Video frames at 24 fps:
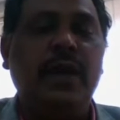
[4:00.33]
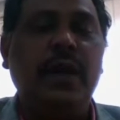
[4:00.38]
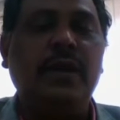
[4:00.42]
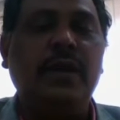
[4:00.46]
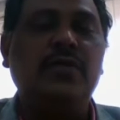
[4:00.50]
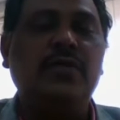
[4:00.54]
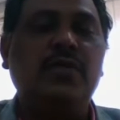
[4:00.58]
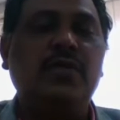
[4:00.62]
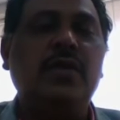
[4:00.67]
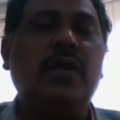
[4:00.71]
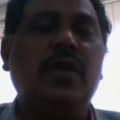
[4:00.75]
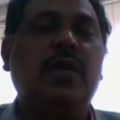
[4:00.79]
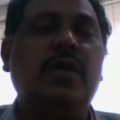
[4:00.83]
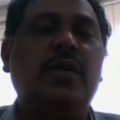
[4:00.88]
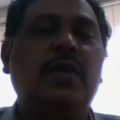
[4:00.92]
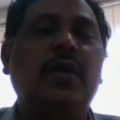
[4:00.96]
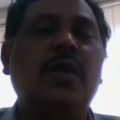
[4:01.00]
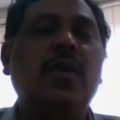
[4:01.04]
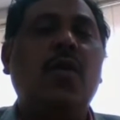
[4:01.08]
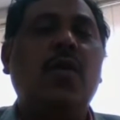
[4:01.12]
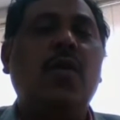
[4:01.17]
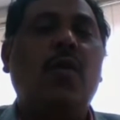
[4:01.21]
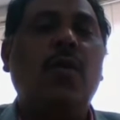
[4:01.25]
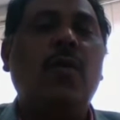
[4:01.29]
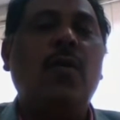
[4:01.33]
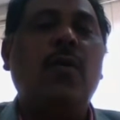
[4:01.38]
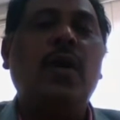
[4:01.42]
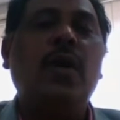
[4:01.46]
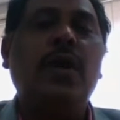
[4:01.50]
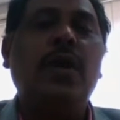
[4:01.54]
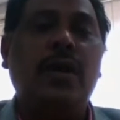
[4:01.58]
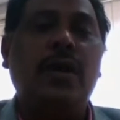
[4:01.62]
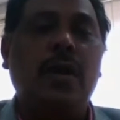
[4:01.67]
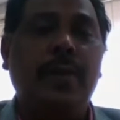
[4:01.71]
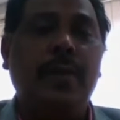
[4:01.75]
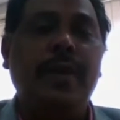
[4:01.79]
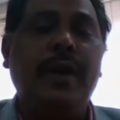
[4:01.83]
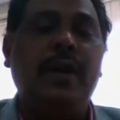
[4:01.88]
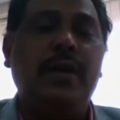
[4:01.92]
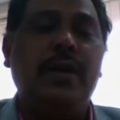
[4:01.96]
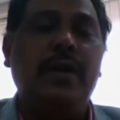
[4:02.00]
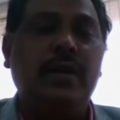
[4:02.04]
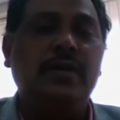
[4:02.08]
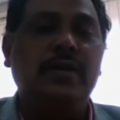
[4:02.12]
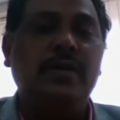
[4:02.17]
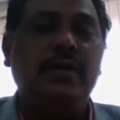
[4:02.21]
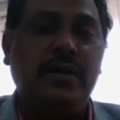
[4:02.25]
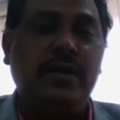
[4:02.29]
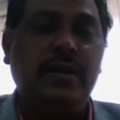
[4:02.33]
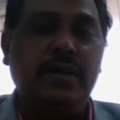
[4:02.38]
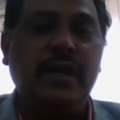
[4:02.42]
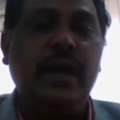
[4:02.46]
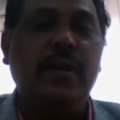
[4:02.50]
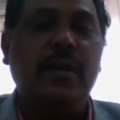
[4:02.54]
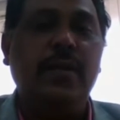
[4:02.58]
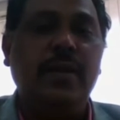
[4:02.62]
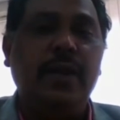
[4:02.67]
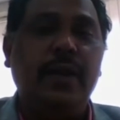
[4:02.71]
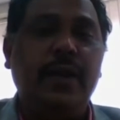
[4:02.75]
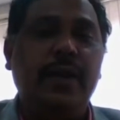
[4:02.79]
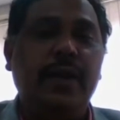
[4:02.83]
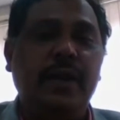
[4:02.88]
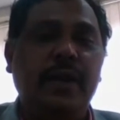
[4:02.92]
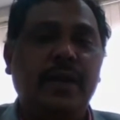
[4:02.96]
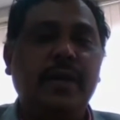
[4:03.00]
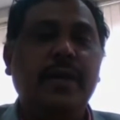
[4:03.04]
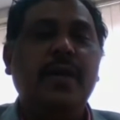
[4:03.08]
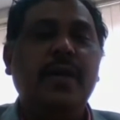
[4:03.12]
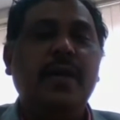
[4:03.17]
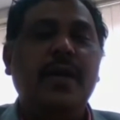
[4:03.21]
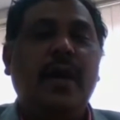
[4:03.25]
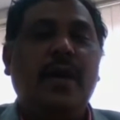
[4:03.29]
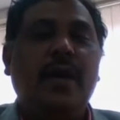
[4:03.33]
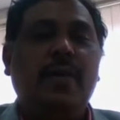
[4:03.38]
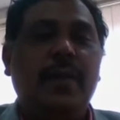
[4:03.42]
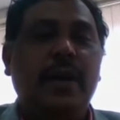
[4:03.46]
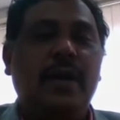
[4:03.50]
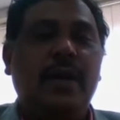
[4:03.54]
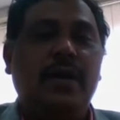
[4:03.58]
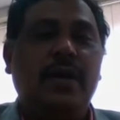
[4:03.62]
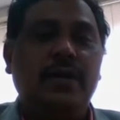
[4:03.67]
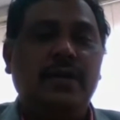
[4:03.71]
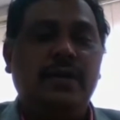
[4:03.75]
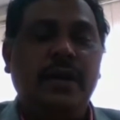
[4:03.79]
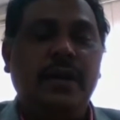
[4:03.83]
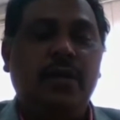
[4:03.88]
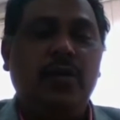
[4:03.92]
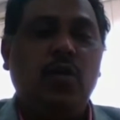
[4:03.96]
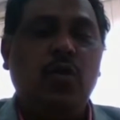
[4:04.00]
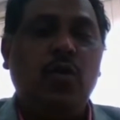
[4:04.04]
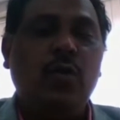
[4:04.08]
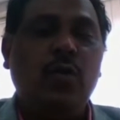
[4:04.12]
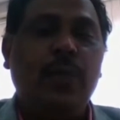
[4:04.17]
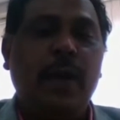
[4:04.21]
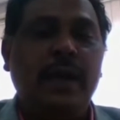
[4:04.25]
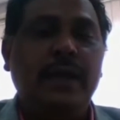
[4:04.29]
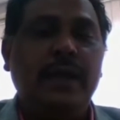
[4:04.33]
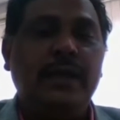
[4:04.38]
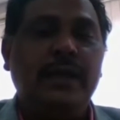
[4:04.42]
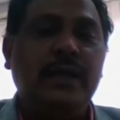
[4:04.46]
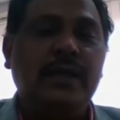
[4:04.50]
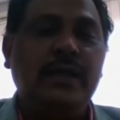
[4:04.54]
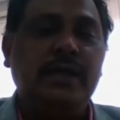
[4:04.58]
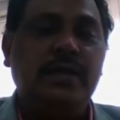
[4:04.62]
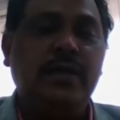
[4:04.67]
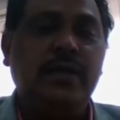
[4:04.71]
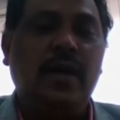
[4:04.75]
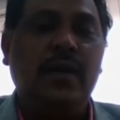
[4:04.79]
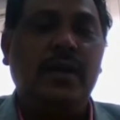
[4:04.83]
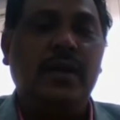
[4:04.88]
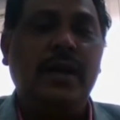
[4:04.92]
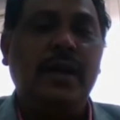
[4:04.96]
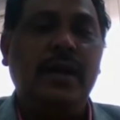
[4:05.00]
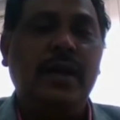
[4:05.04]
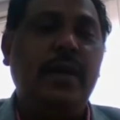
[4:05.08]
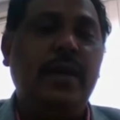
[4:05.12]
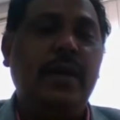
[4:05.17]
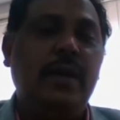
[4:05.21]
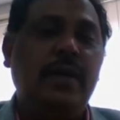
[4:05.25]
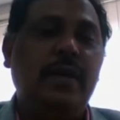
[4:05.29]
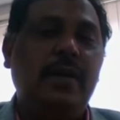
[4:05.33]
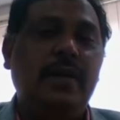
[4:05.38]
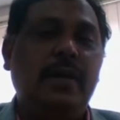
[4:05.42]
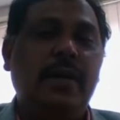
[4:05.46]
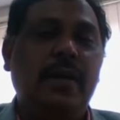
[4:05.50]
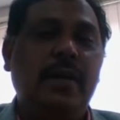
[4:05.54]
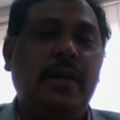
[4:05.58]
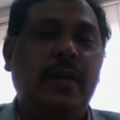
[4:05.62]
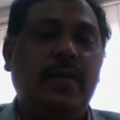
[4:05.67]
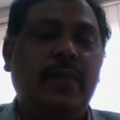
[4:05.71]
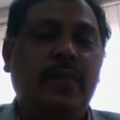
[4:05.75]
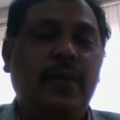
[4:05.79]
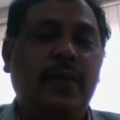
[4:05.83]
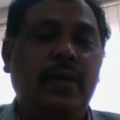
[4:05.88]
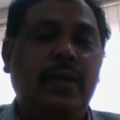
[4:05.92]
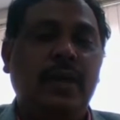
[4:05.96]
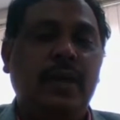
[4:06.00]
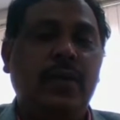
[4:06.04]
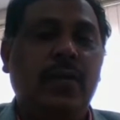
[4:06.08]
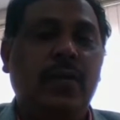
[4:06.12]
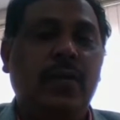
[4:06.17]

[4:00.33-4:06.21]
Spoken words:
India should not overcommit on sustainability, because the true price is not given for